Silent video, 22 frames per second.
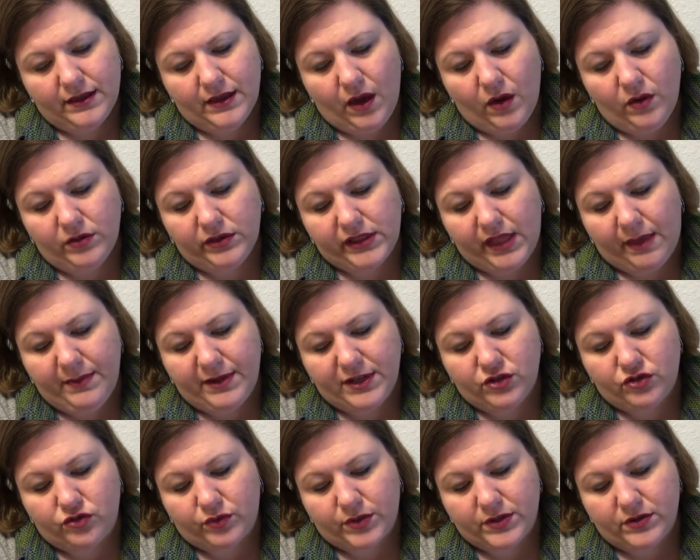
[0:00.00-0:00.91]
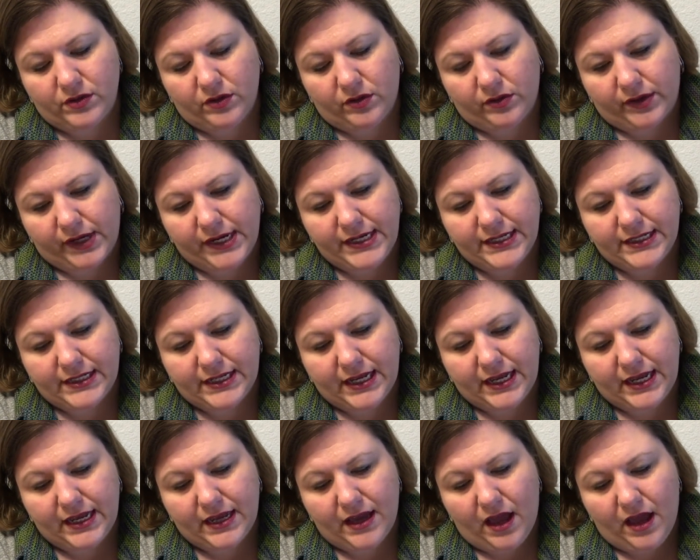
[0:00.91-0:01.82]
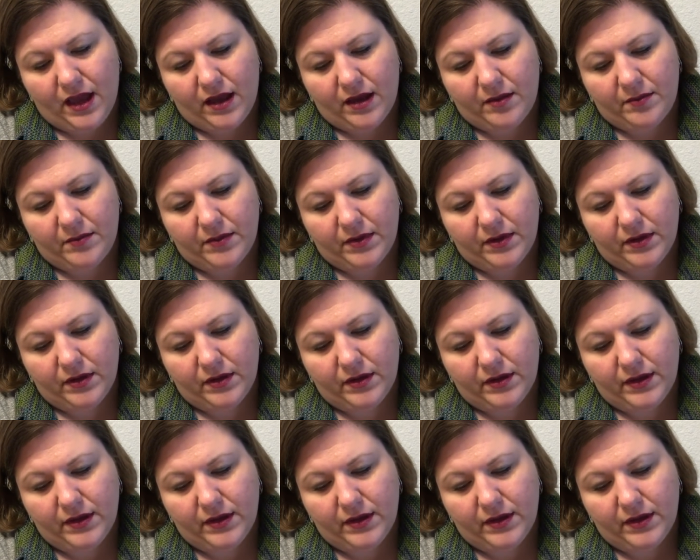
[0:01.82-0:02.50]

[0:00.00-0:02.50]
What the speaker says: Oh, lemon drizzle green tea, yum.